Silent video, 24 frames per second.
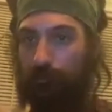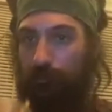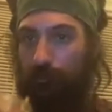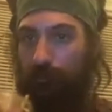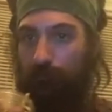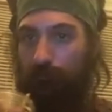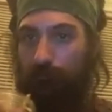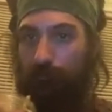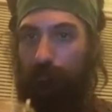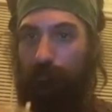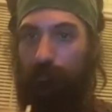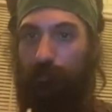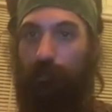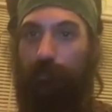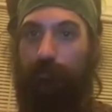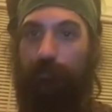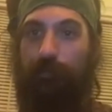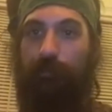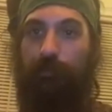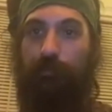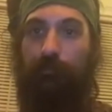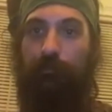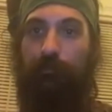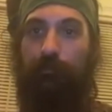You'll
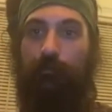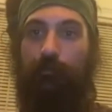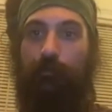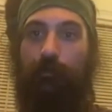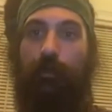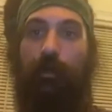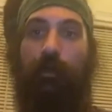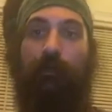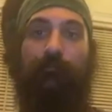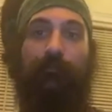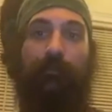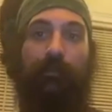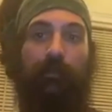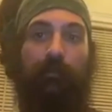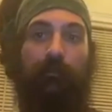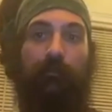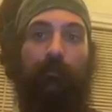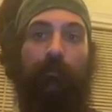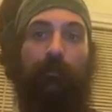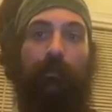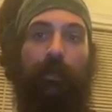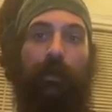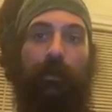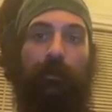often hear
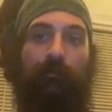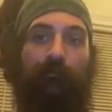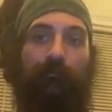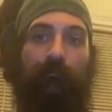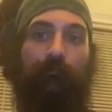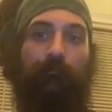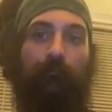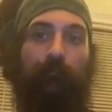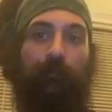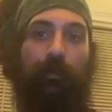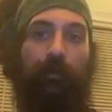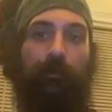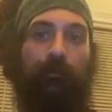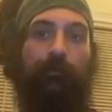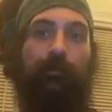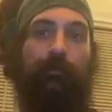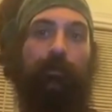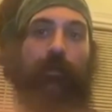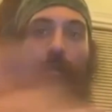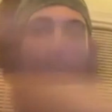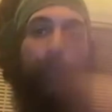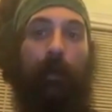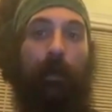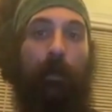a lot of myths
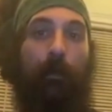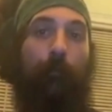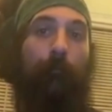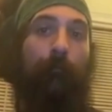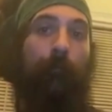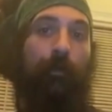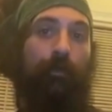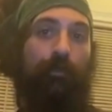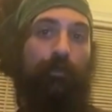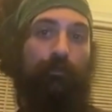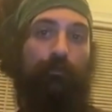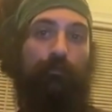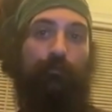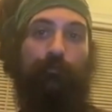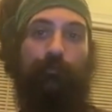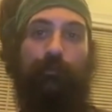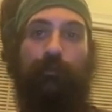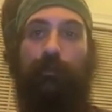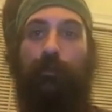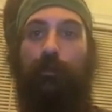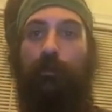about mushrooms.